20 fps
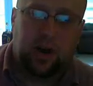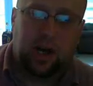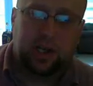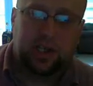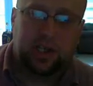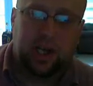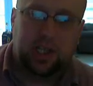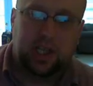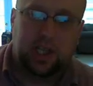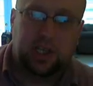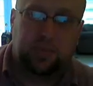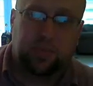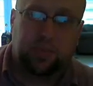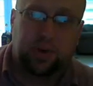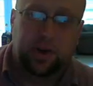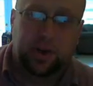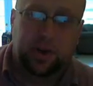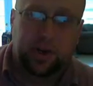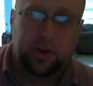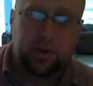since it was
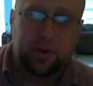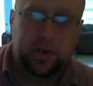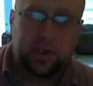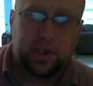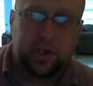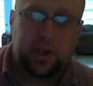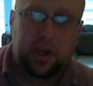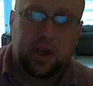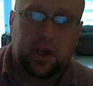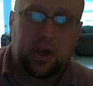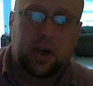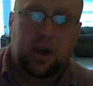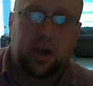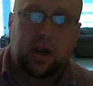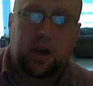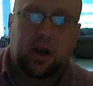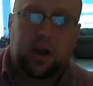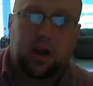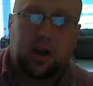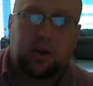such an
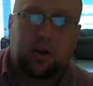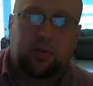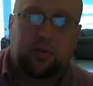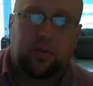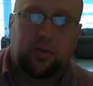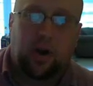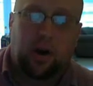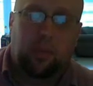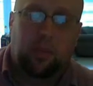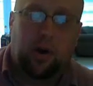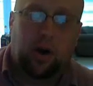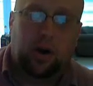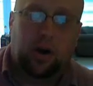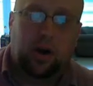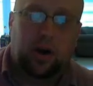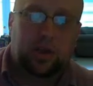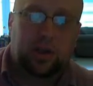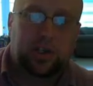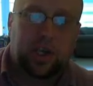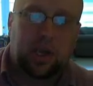insignificant amount
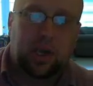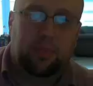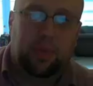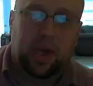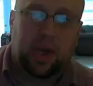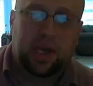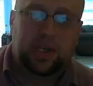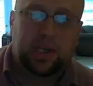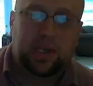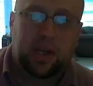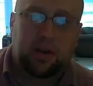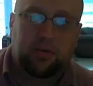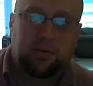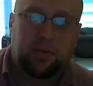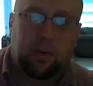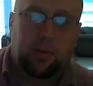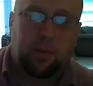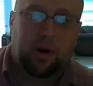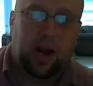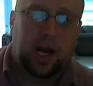of hydroxide that's
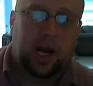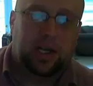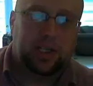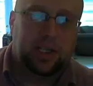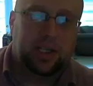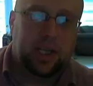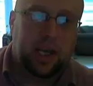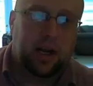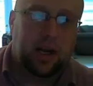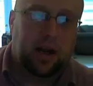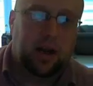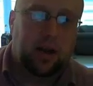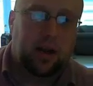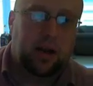produced